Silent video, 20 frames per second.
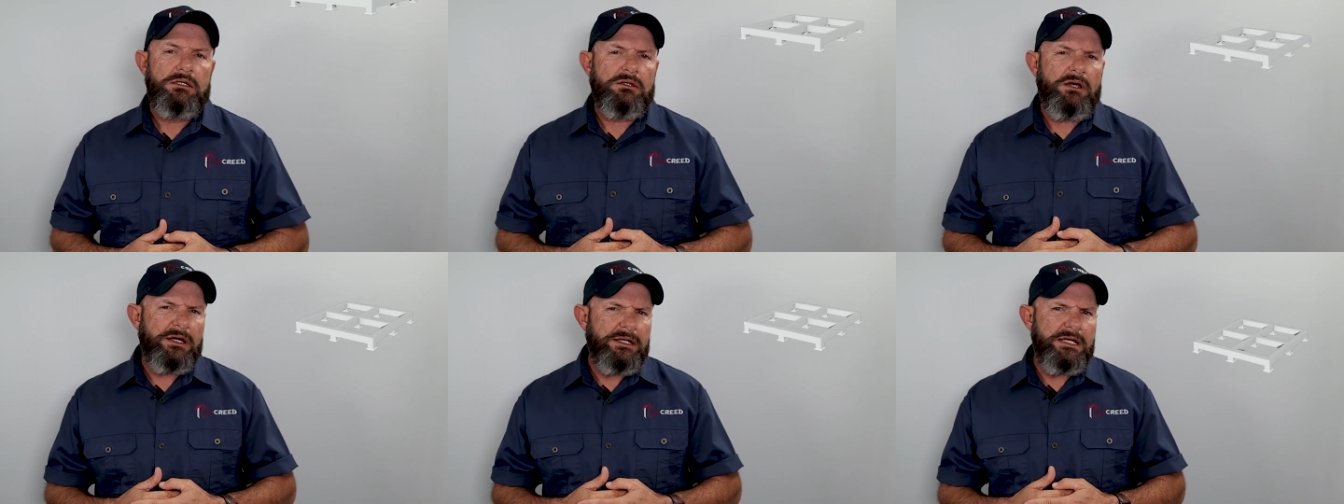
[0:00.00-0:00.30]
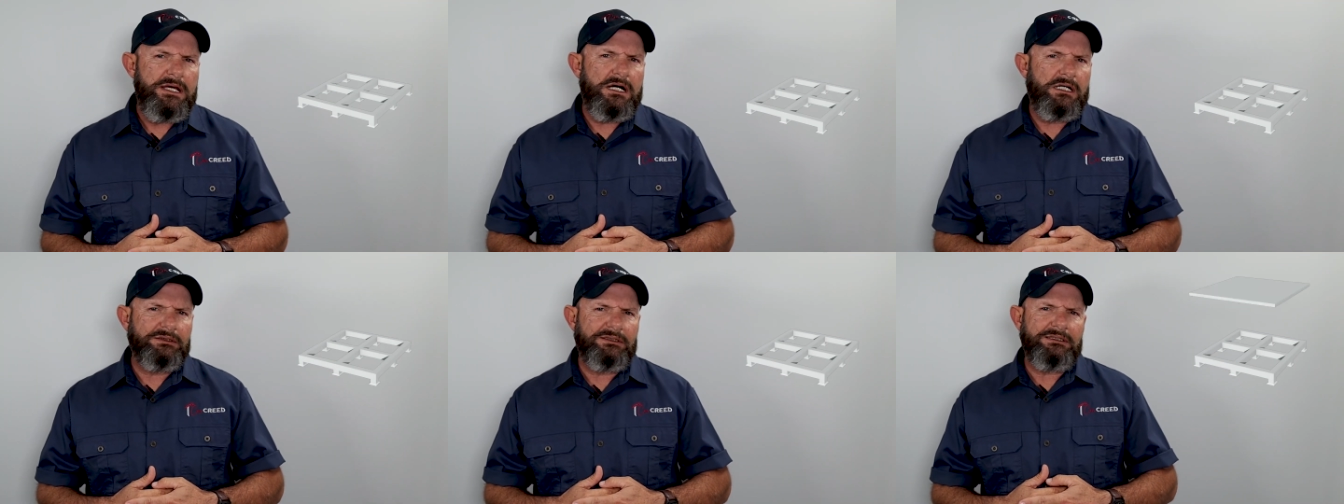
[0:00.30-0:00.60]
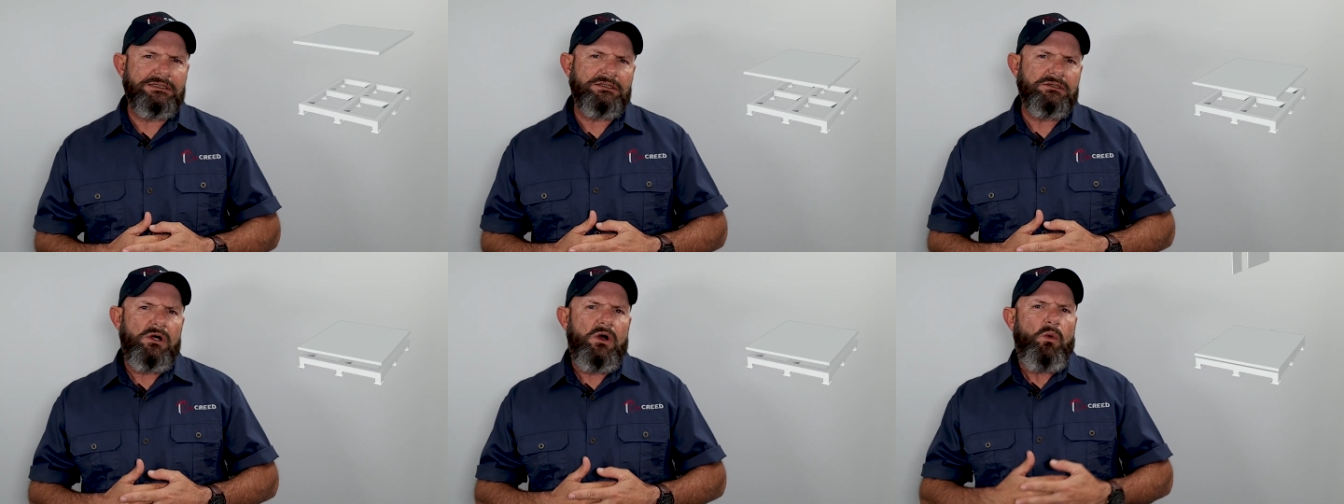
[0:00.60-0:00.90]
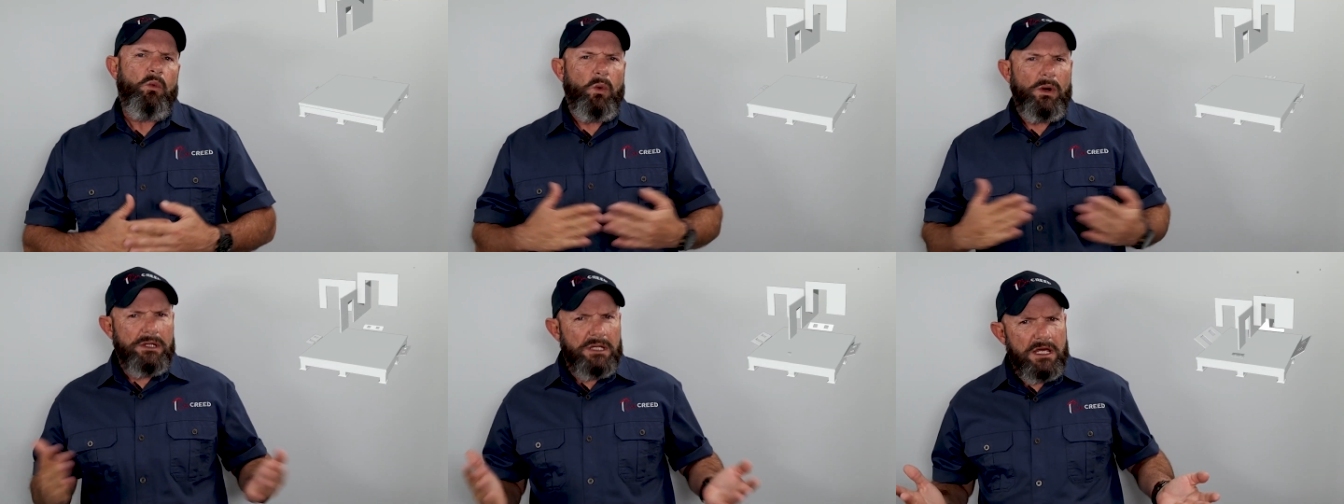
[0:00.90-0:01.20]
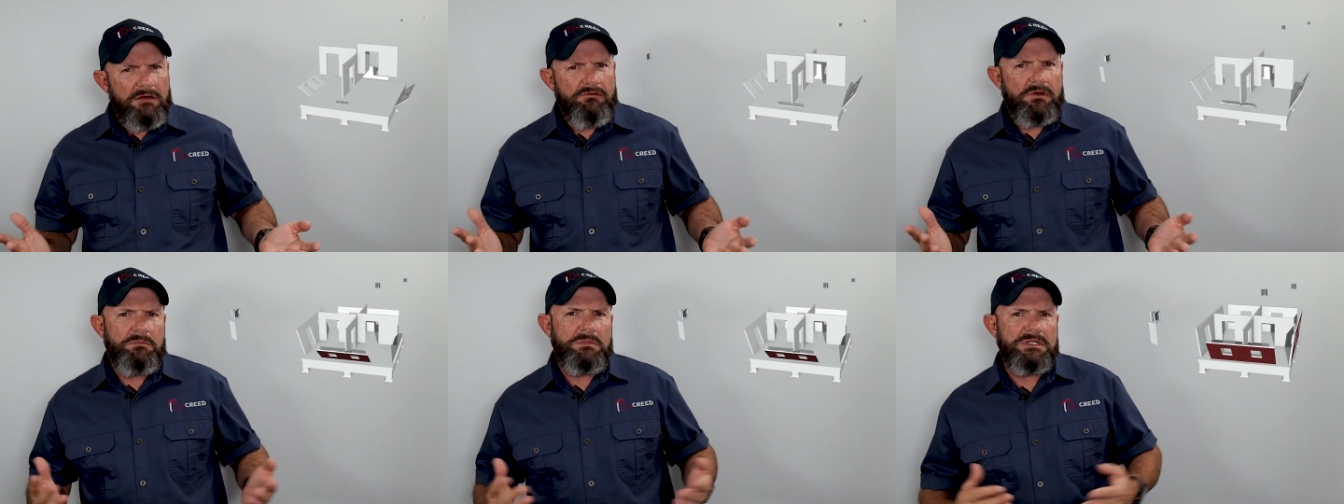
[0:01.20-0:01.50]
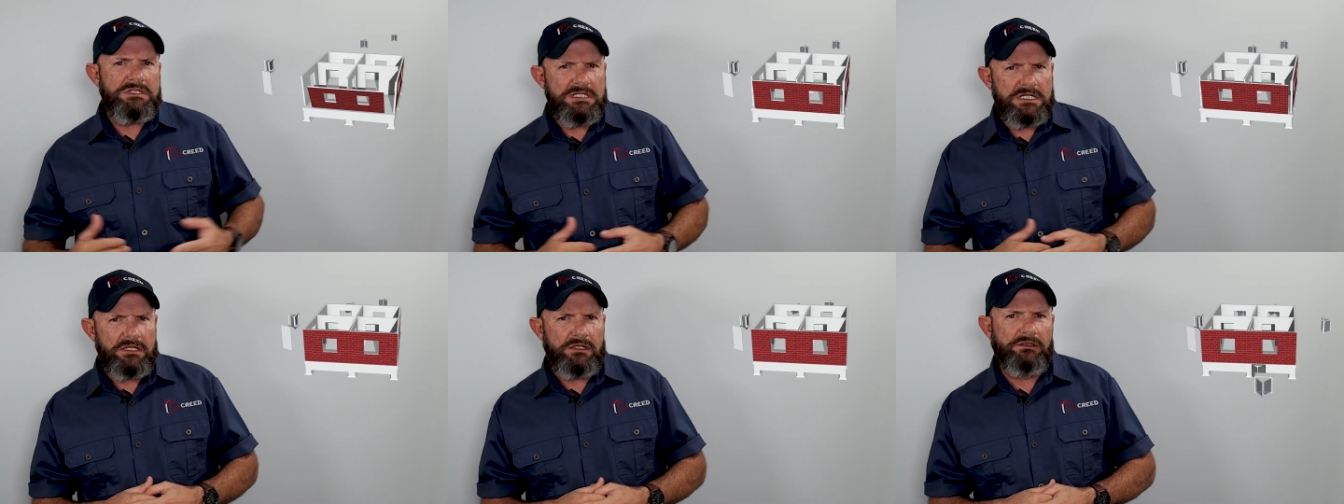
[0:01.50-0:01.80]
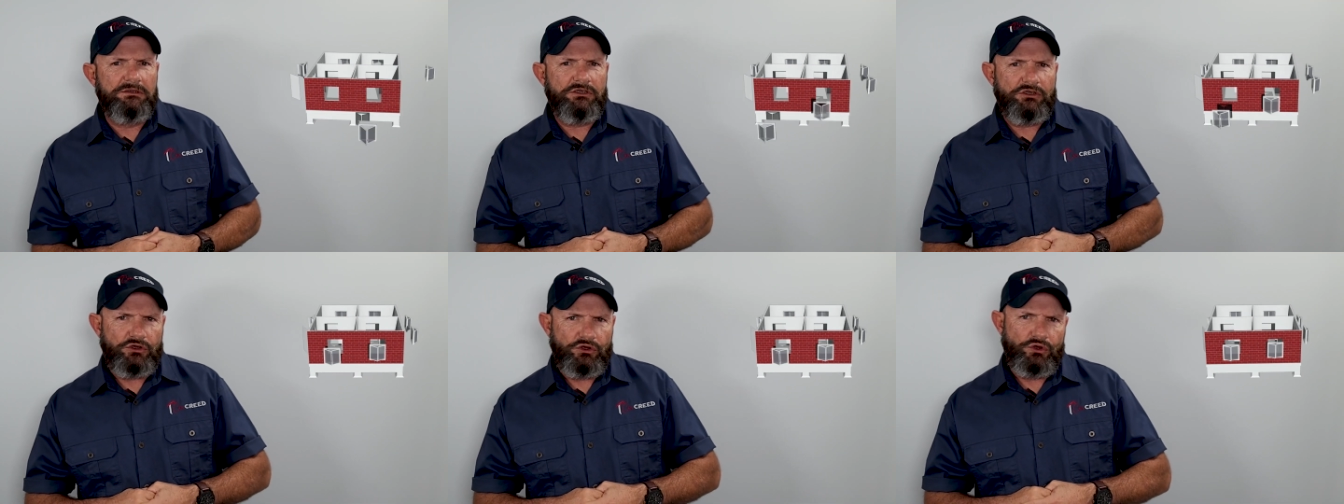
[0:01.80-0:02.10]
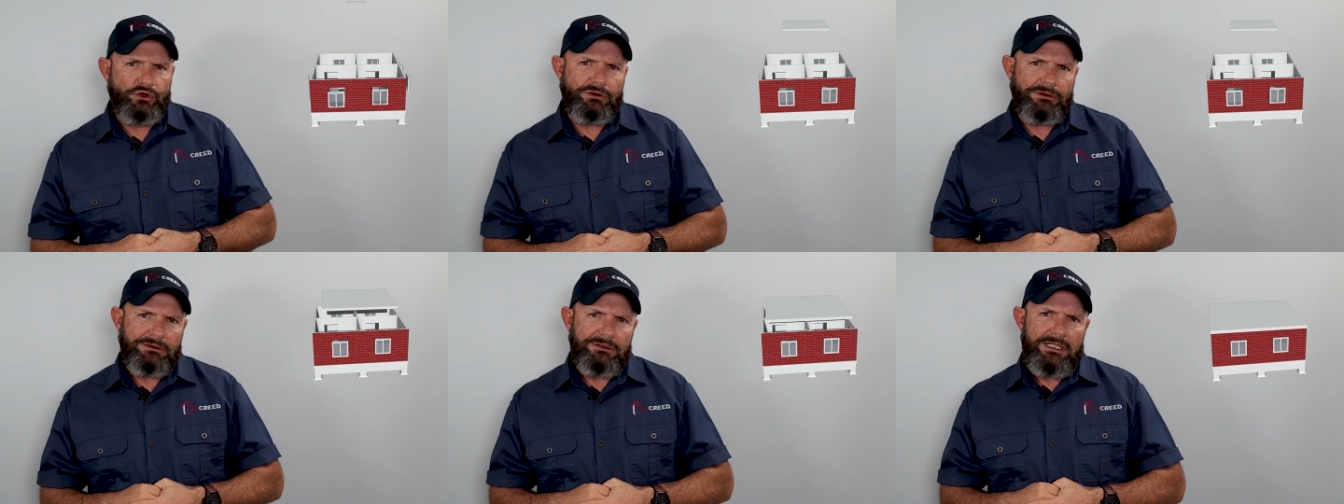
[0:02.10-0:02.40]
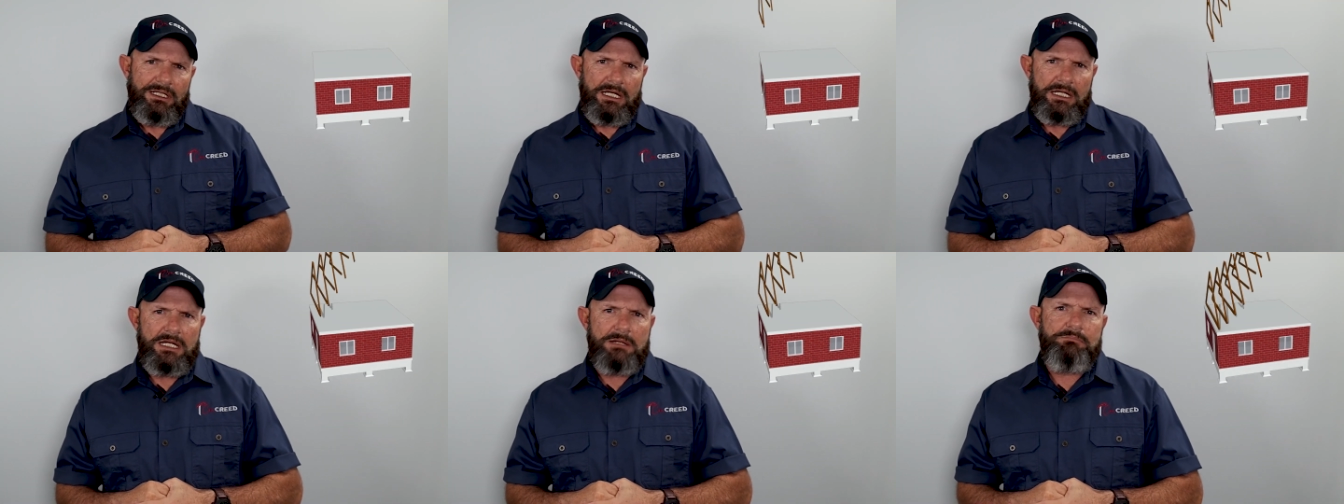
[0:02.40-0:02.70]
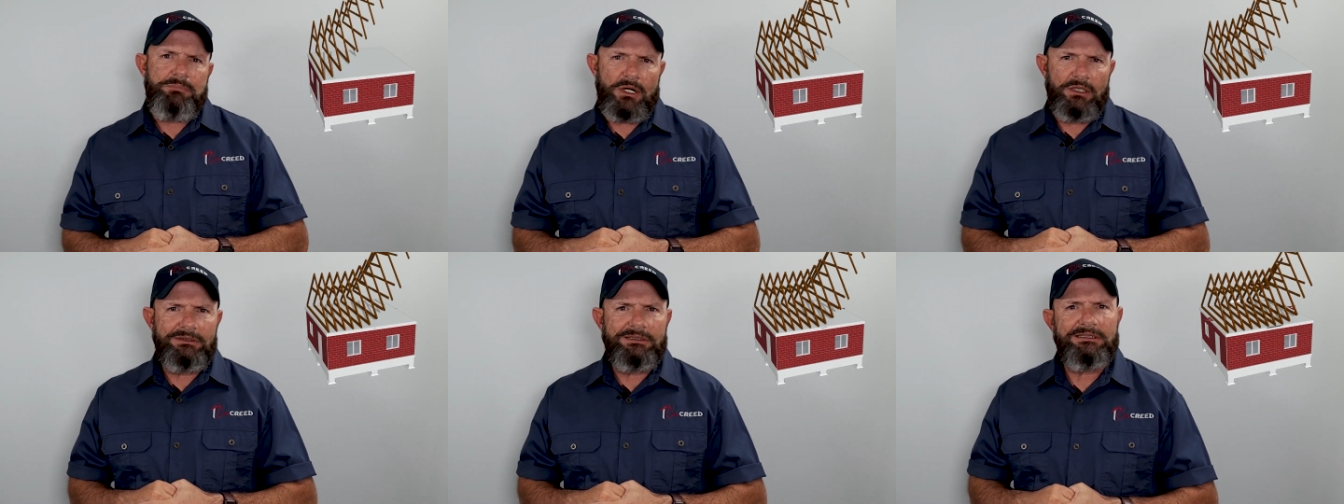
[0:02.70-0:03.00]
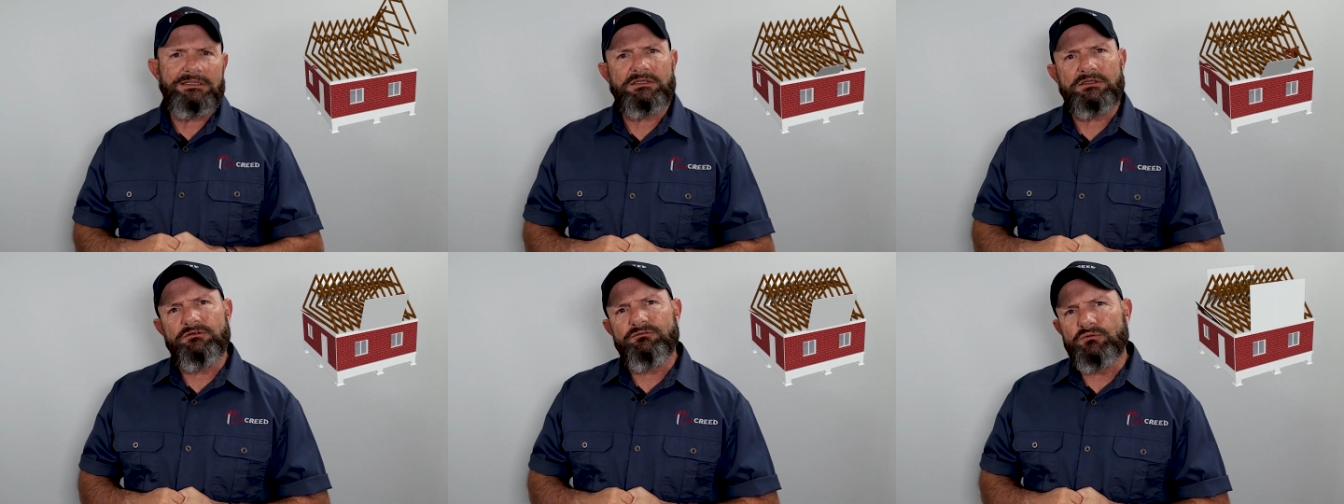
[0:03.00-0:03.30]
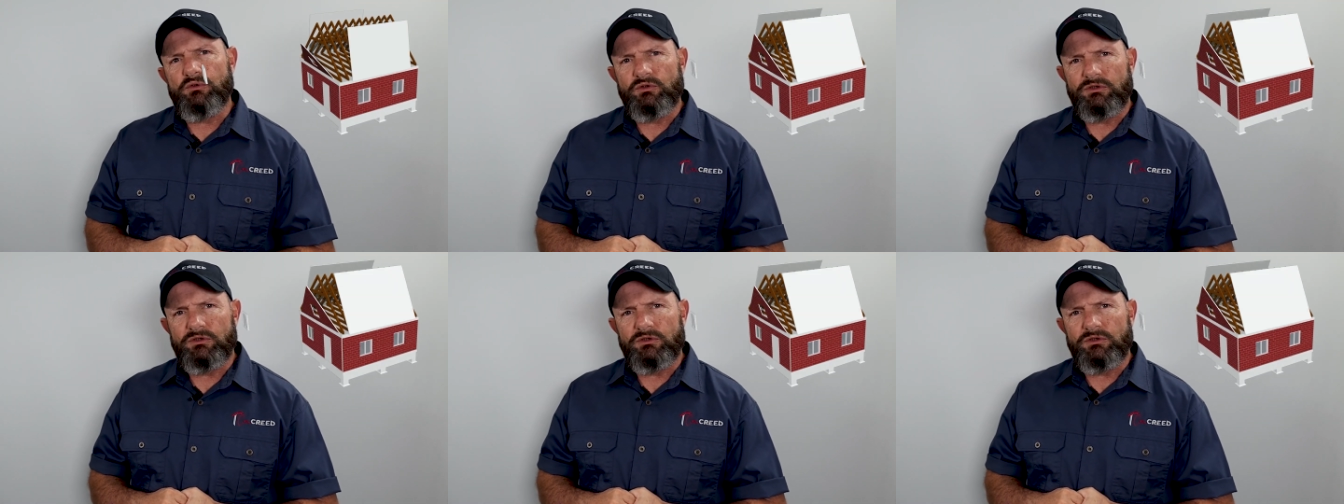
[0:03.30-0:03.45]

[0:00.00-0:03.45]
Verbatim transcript: Tiny houses, whatever material is used in the process of